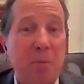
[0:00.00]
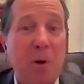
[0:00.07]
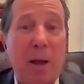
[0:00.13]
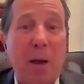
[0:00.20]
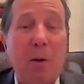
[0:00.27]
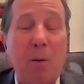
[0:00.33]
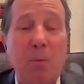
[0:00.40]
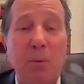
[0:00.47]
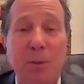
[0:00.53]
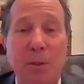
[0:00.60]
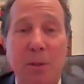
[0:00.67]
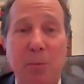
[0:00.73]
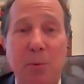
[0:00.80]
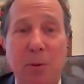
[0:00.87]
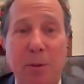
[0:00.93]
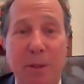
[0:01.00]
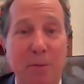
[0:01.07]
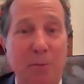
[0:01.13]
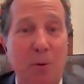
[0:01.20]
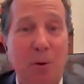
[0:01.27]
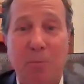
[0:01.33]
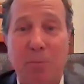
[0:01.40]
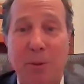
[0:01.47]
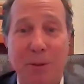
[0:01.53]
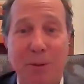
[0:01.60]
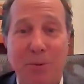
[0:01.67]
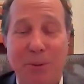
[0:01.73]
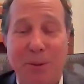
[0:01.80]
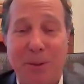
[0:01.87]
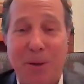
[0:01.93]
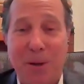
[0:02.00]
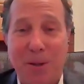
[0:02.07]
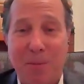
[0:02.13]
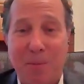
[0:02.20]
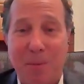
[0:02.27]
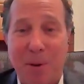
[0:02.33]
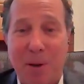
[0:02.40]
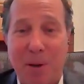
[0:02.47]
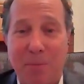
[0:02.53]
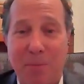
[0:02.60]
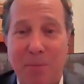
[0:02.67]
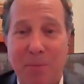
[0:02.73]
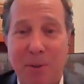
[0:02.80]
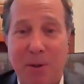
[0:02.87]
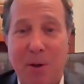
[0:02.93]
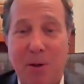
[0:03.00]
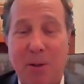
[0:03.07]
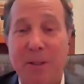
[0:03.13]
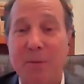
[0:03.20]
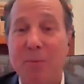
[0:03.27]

Howard was liberal, and he wrote a blistering column about McConnell.